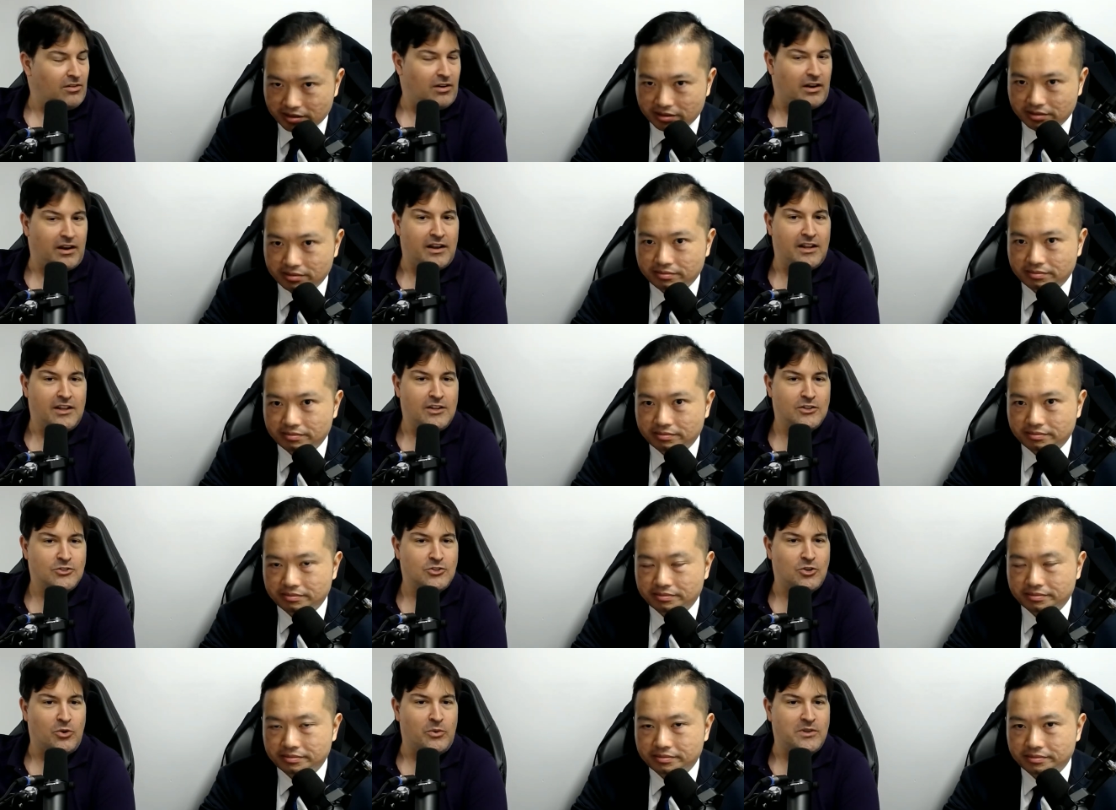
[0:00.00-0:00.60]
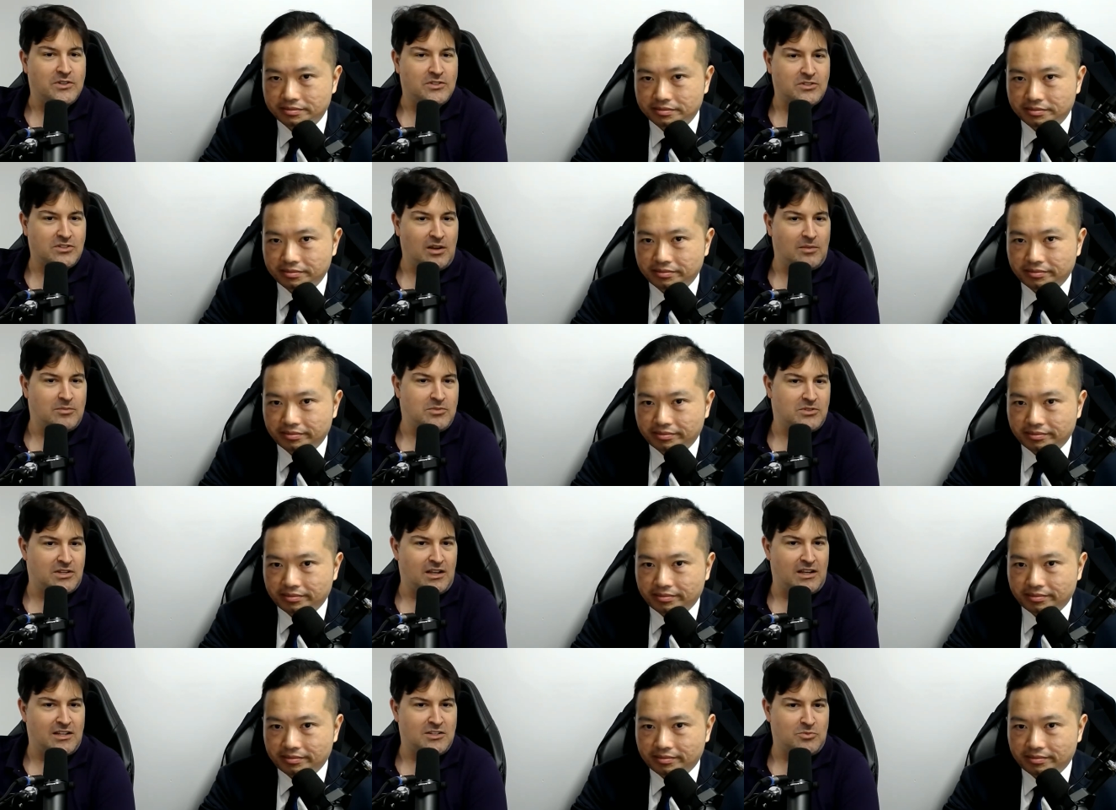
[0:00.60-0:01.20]
Speaker 1: So in some
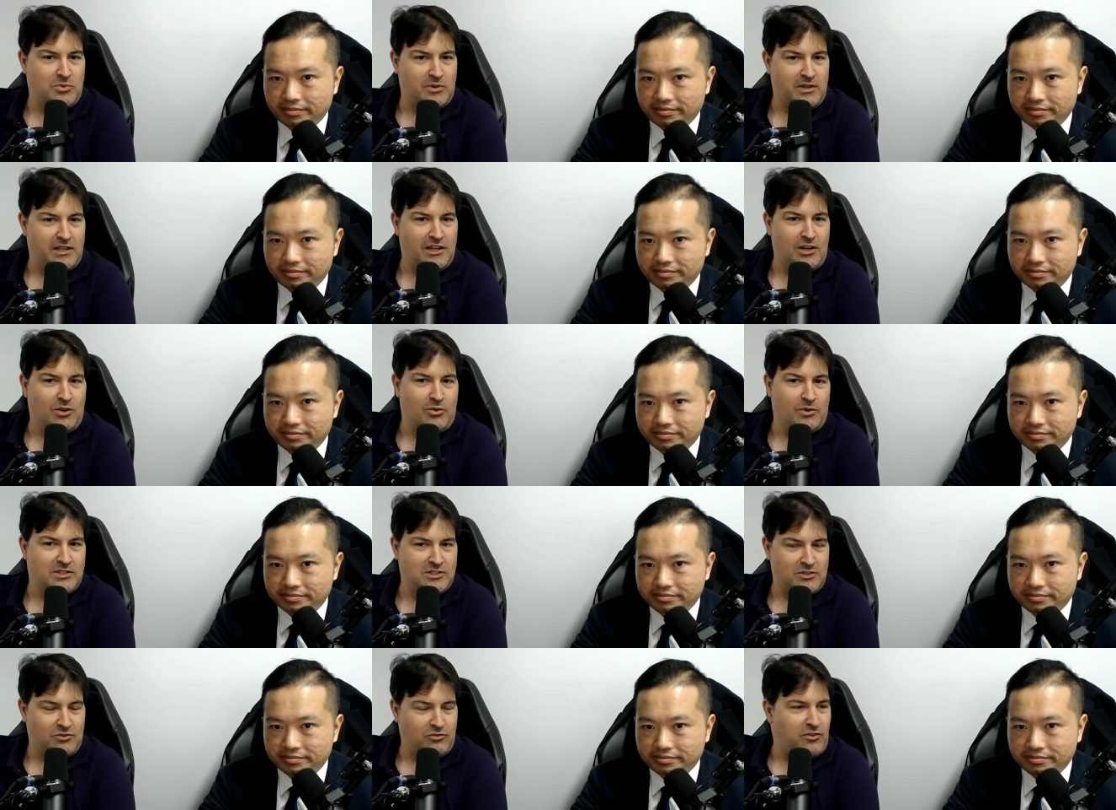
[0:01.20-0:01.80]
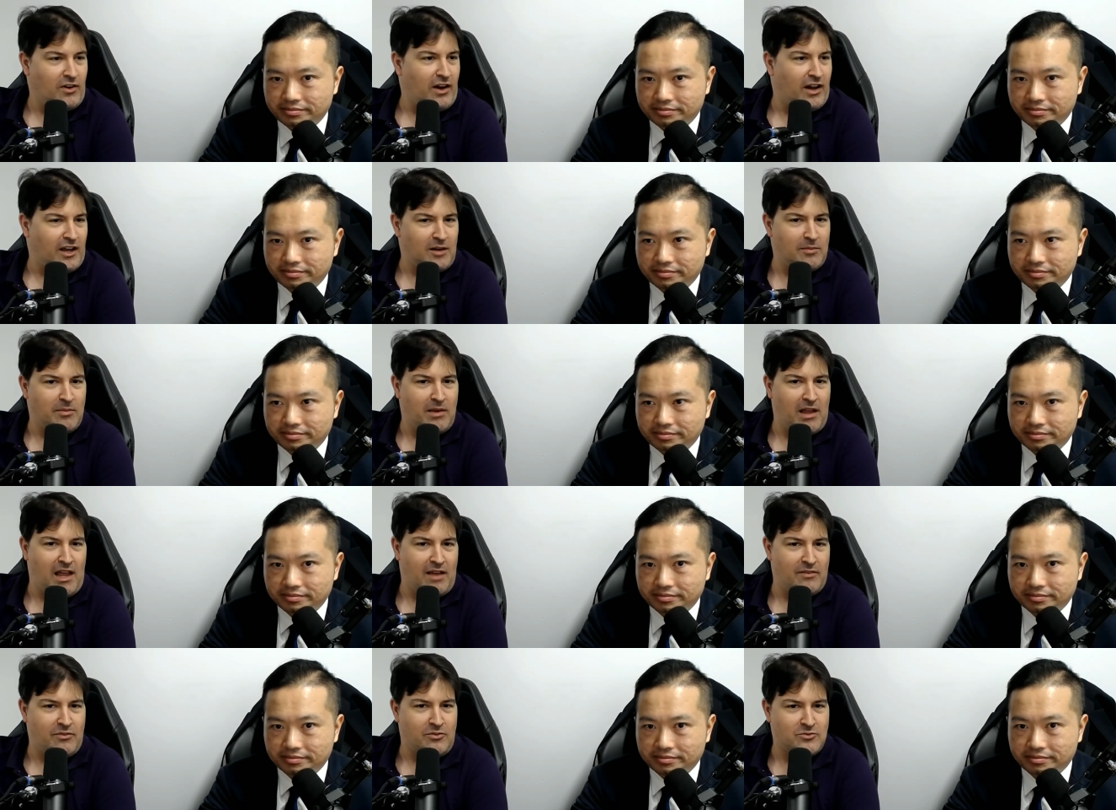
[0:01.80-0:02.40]
sense, when he agrees to fine on behalf
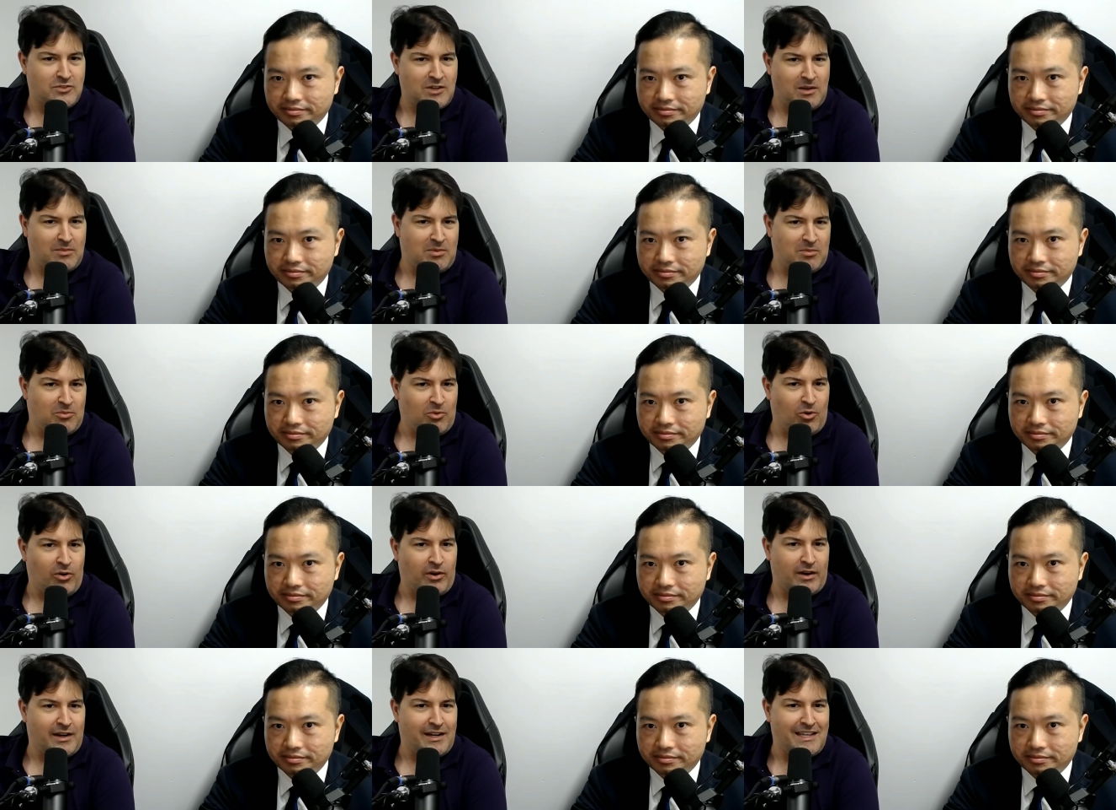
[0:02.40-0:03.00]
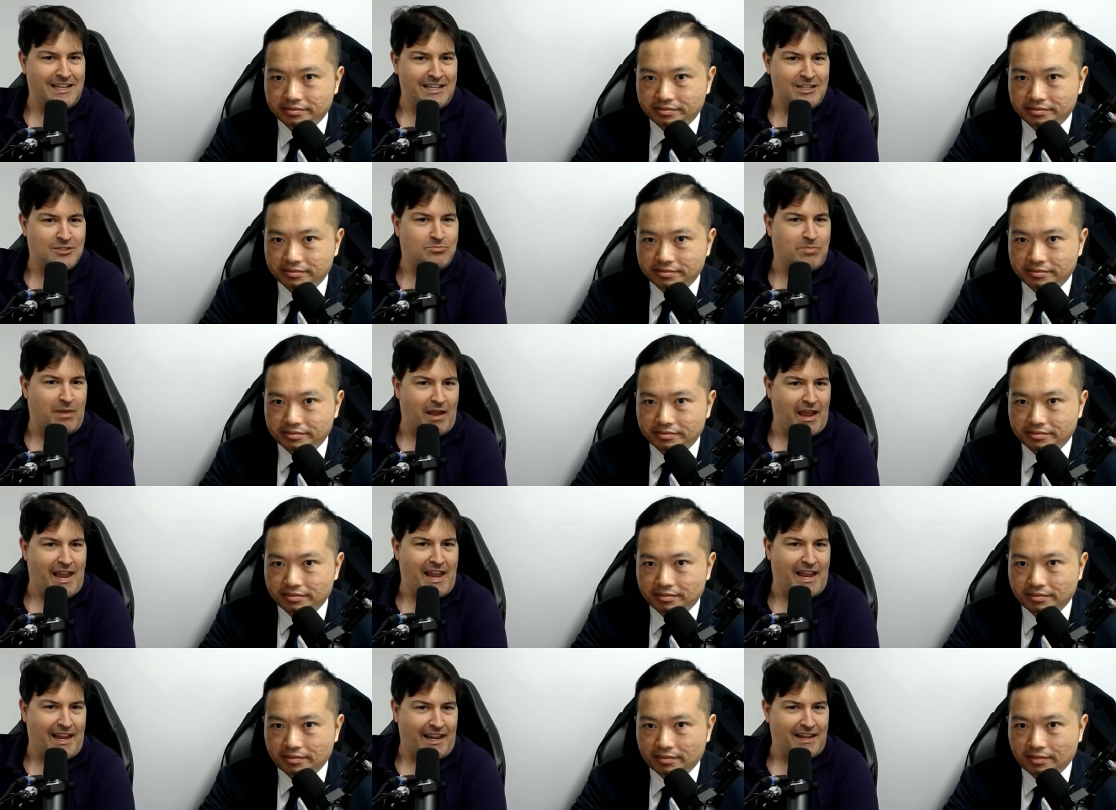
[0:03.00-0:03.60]
of J.P. Morgan, he's paying
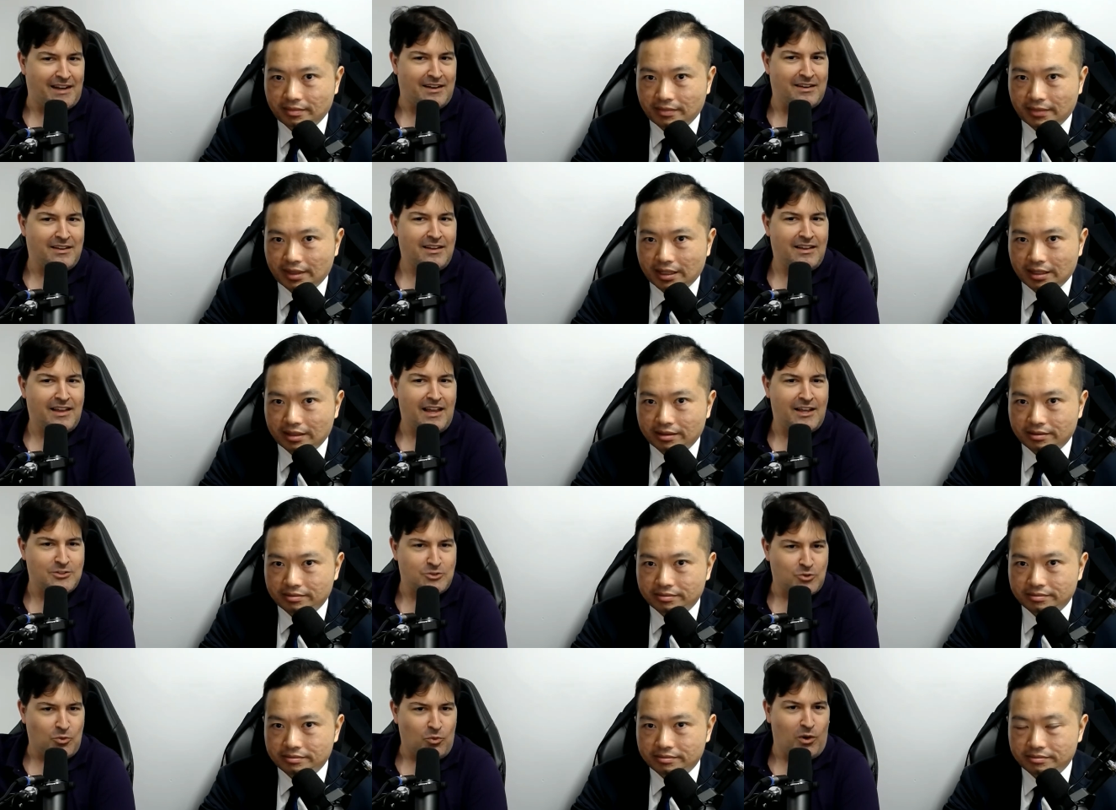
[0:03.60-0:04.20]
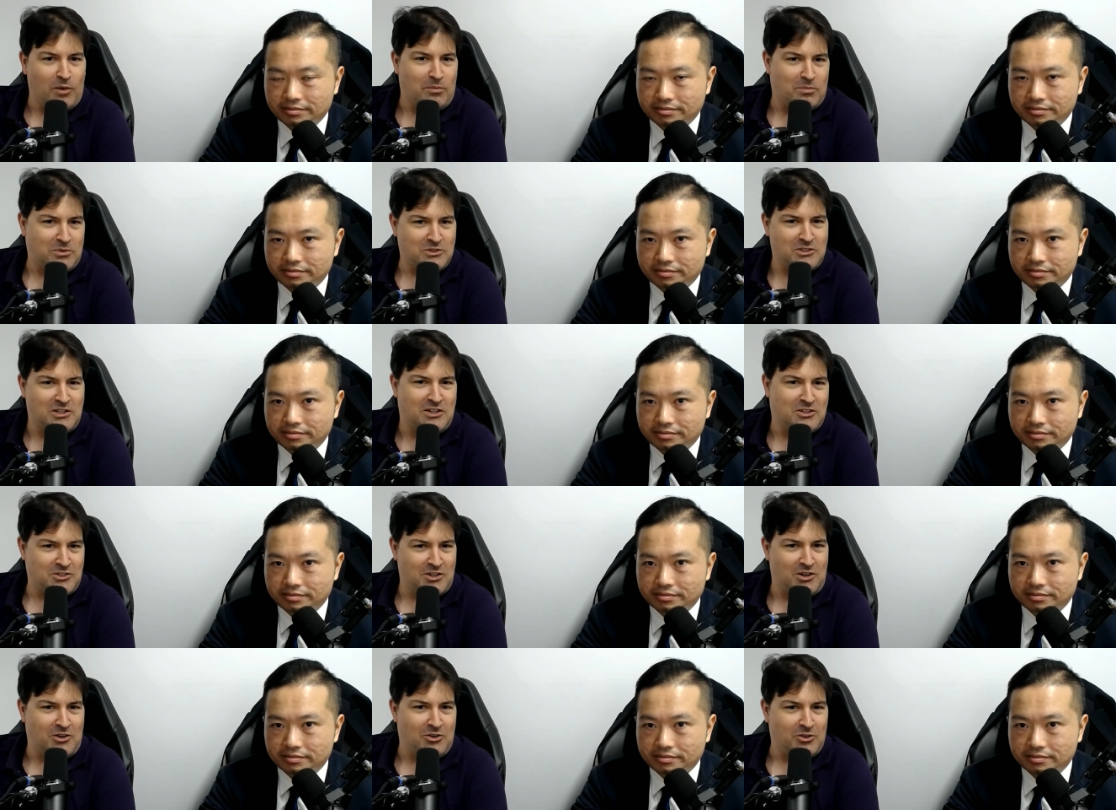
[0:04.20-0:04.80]
it as the one percent
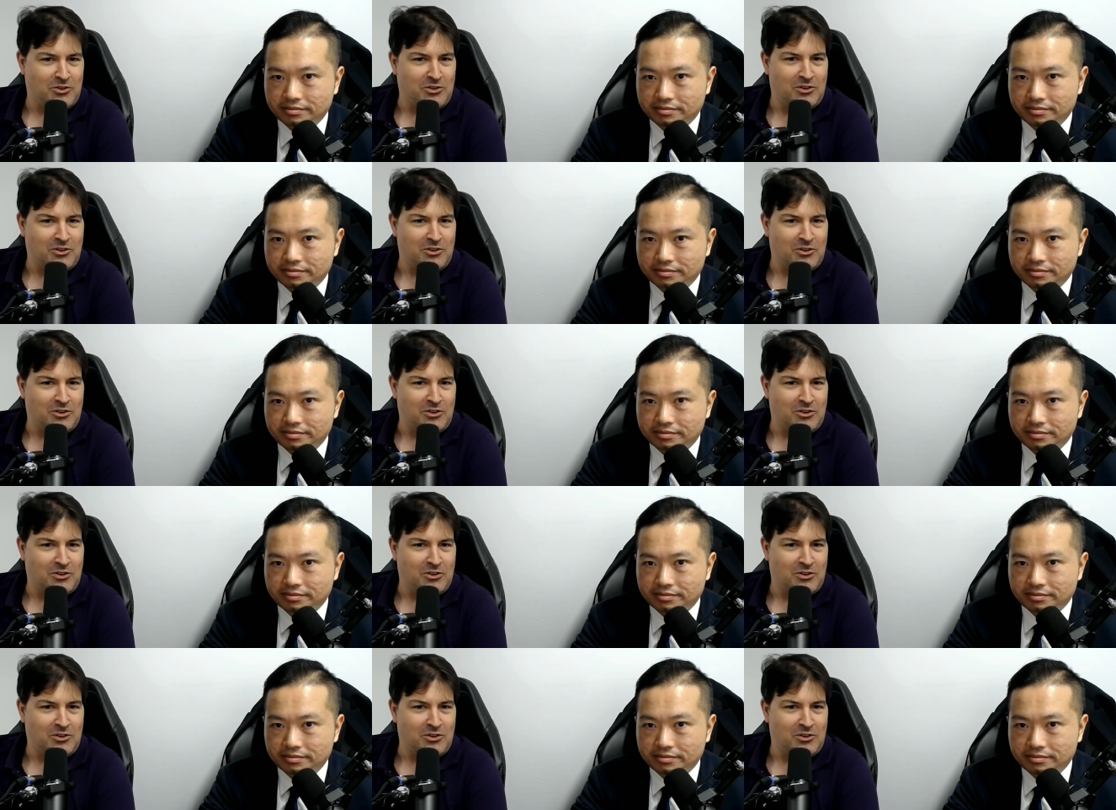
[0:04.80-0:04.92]
shareholder.